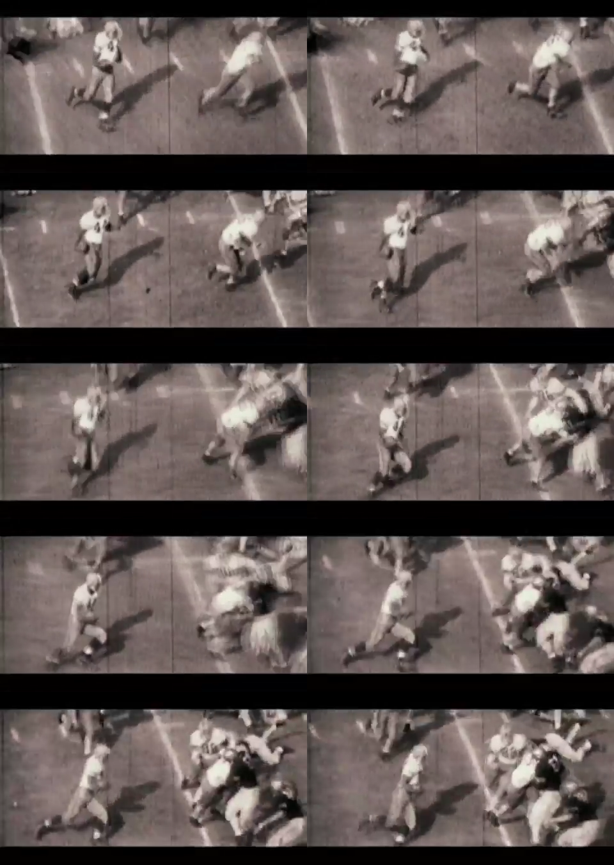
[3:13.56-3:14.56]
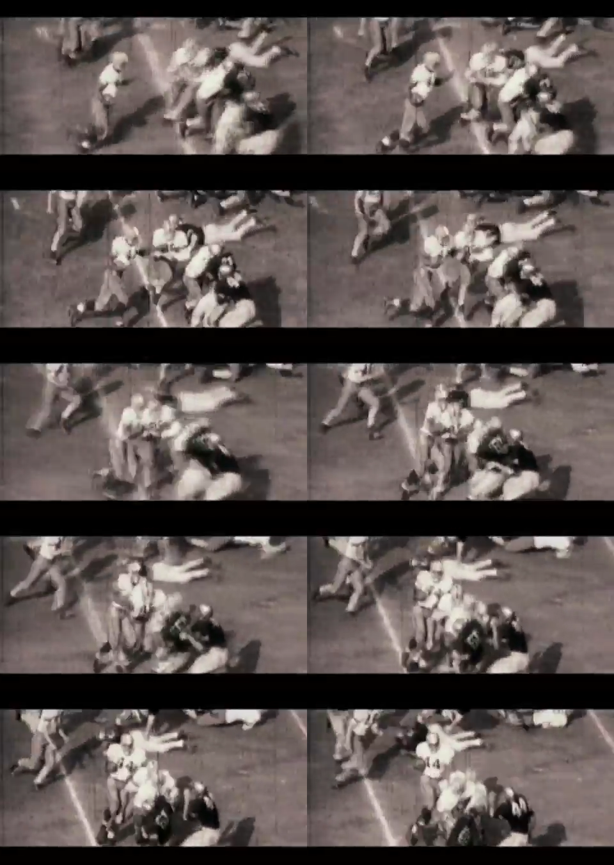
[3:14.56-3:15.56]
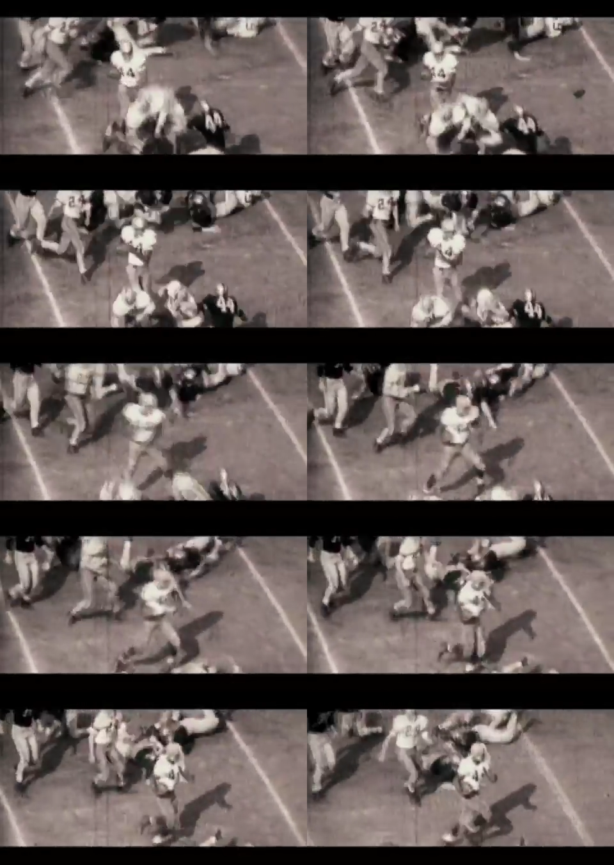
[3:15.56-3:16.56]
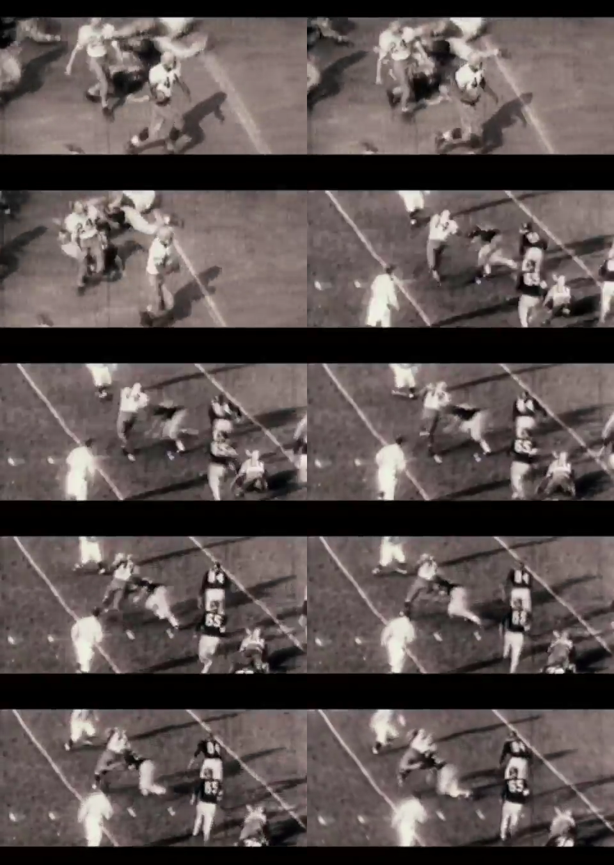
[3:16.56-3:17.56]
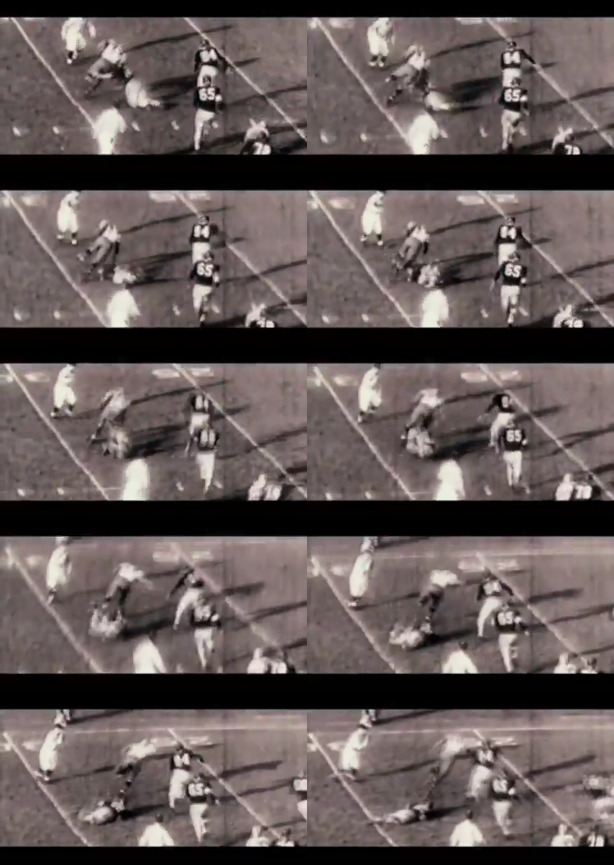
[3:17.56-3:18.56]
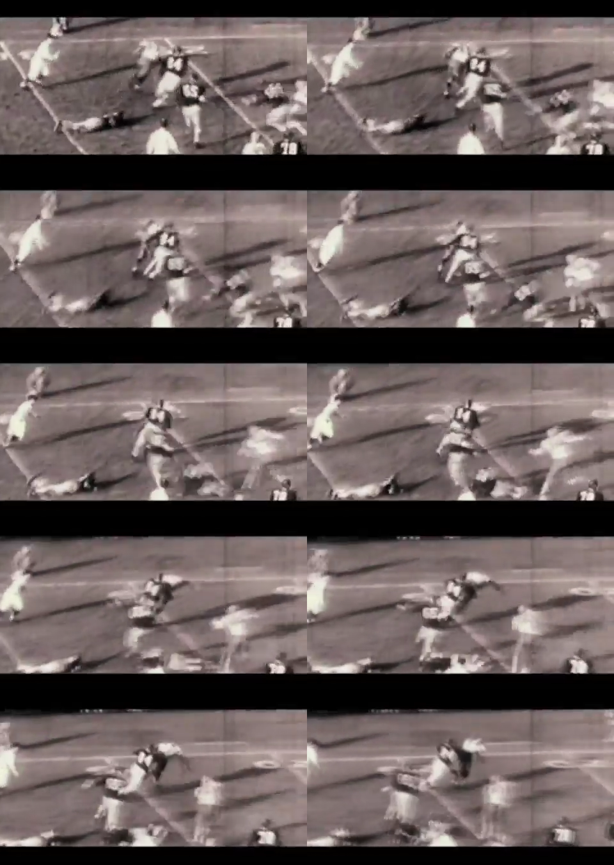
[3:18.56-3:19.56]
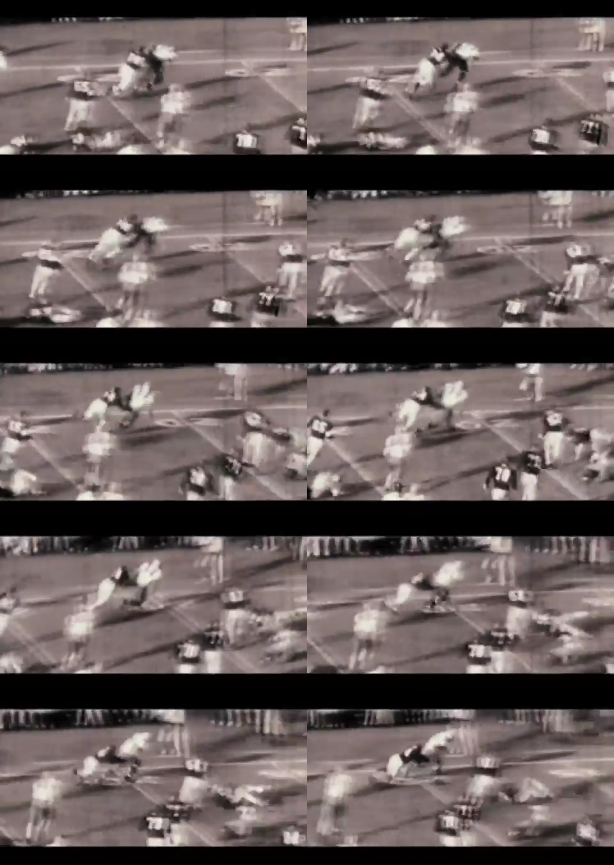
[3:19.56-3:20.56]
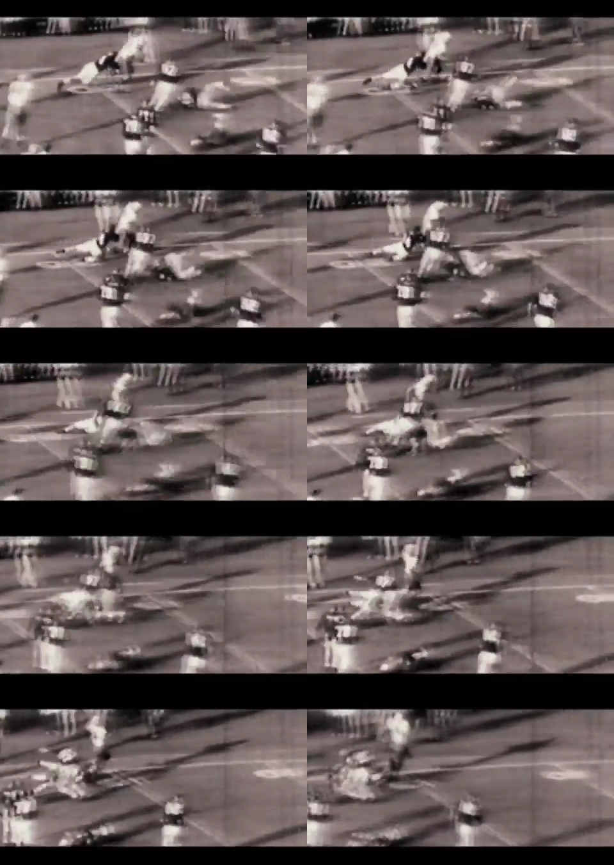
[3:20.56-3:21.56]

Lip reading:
[unreadable: no face in view]